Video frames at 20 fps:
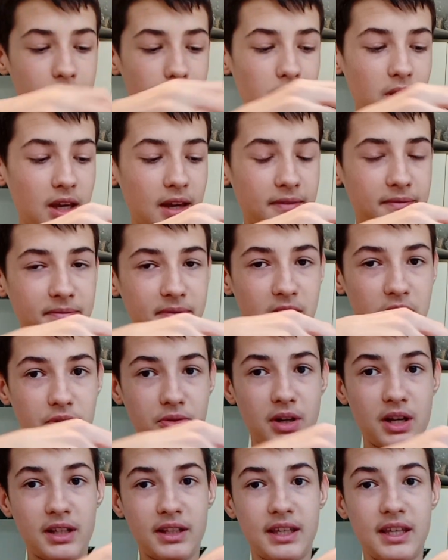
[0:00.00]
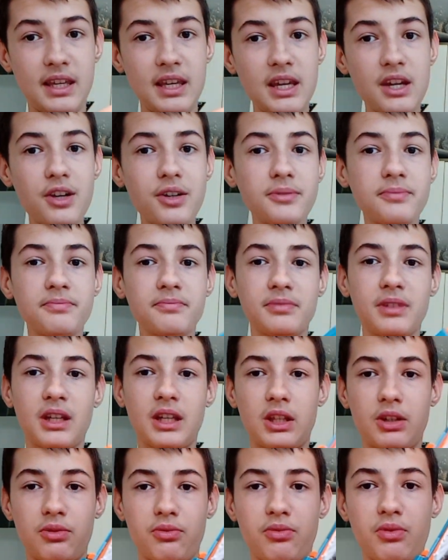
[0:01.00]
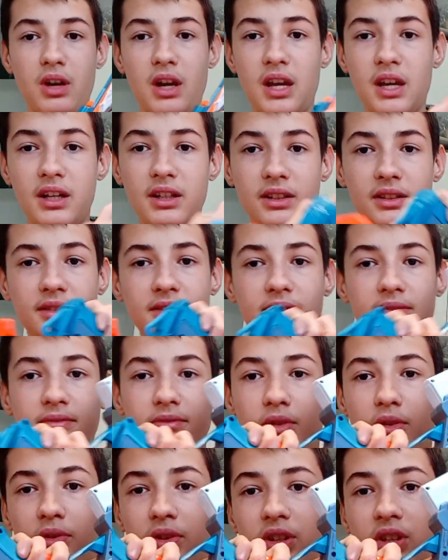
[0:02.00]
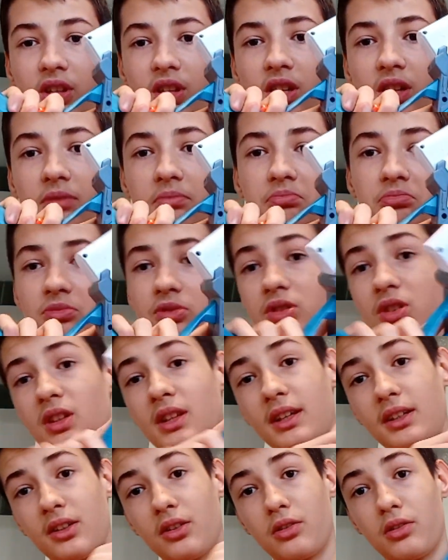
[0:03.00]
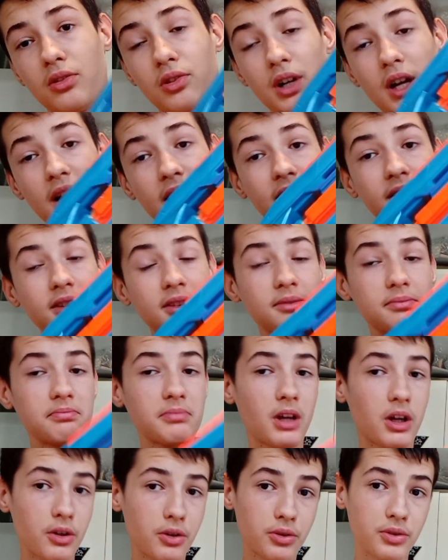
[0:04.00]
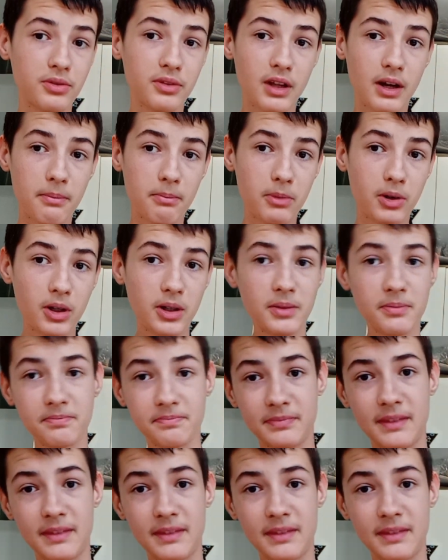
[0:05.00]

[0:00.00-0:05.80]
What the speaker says: We have a rail here, a rail over here, 3 tactical rails, a good number.